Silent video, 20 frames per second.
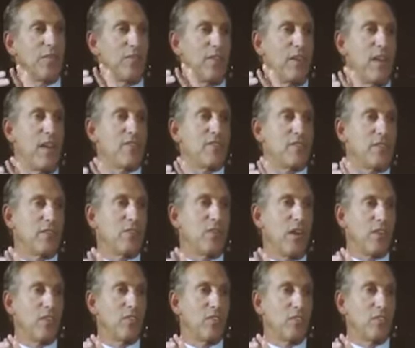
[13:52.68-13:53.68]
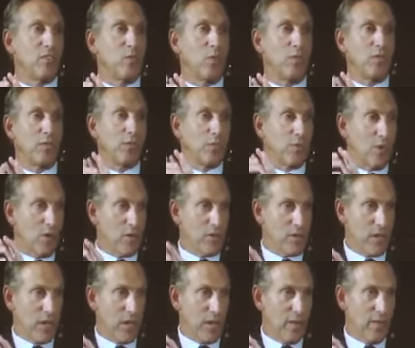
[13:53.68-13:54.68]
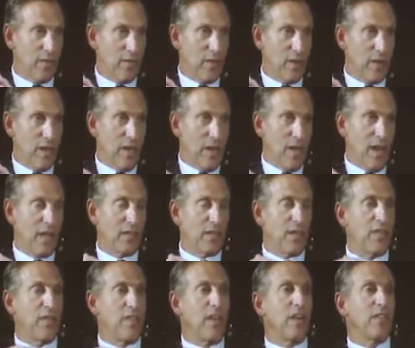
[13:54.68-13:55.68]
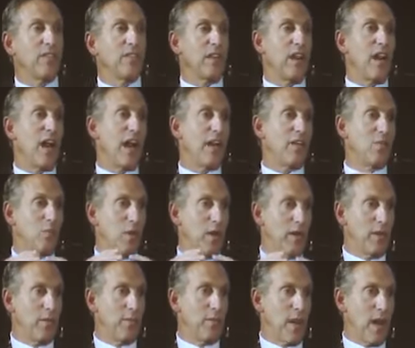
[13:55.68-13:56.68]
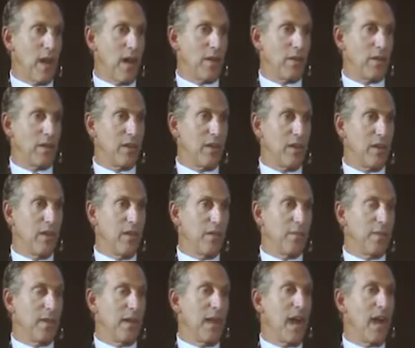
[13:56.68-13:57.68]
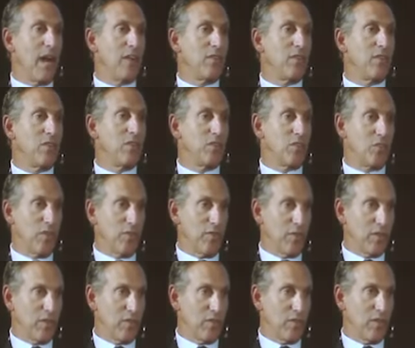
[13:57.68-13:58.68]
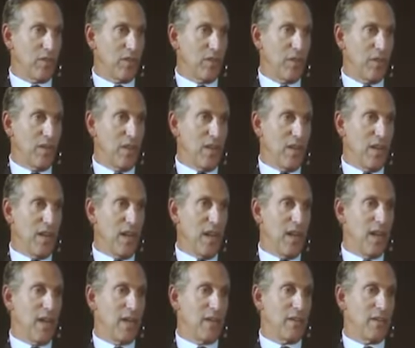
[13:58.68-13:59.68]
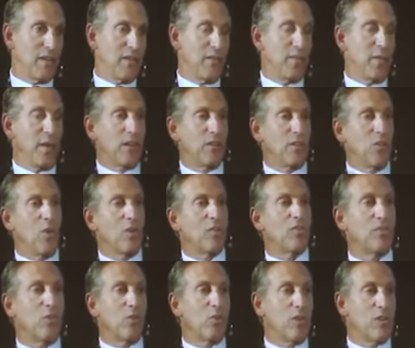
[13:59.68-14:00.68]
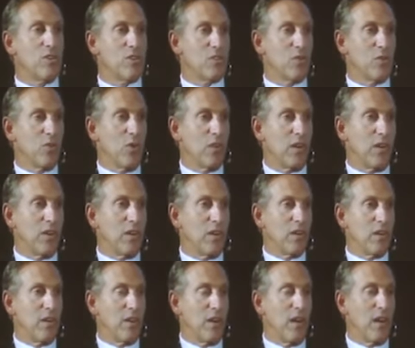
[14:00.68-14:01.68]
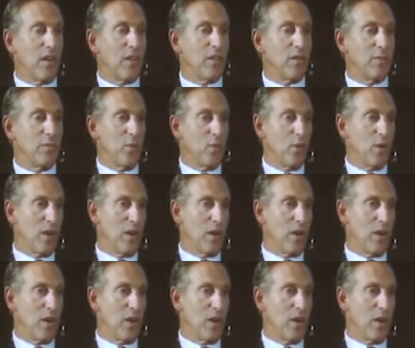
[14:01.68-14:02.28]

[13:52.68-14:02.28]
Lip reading: financial crisis was approaching, and the things that I had written about began to surface. And to make a long story short, the board